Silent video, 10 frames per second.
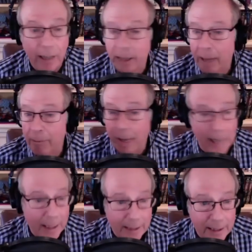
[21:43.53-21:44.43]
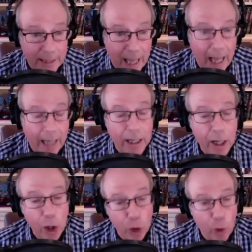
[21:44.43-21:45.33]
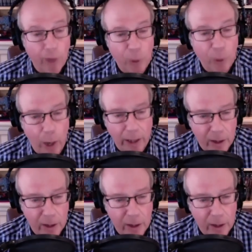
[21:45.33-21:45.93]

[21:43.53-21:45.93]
They may not decide. You have to wait